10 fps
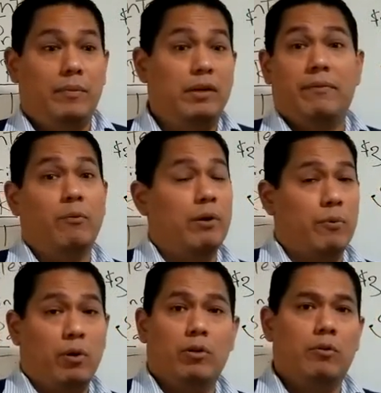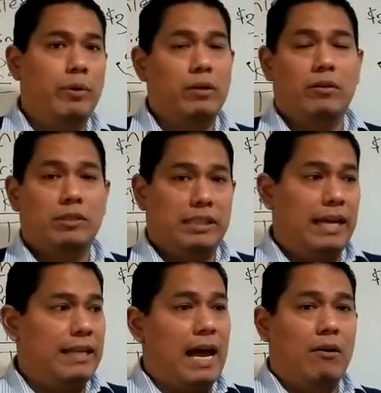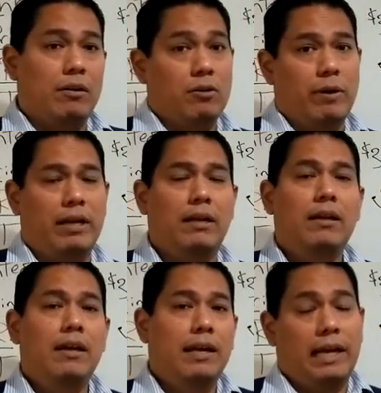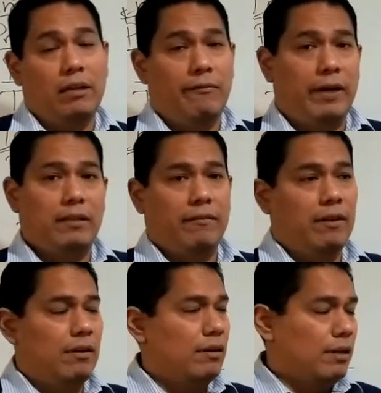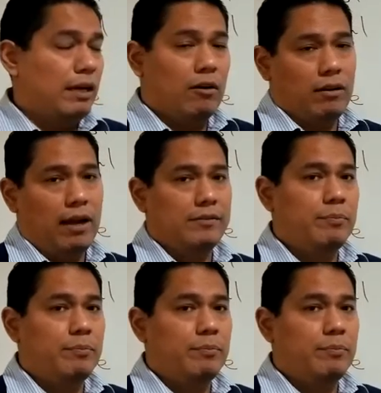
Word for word: even when we're older, we don't understand how our credit can affect our, like our lives.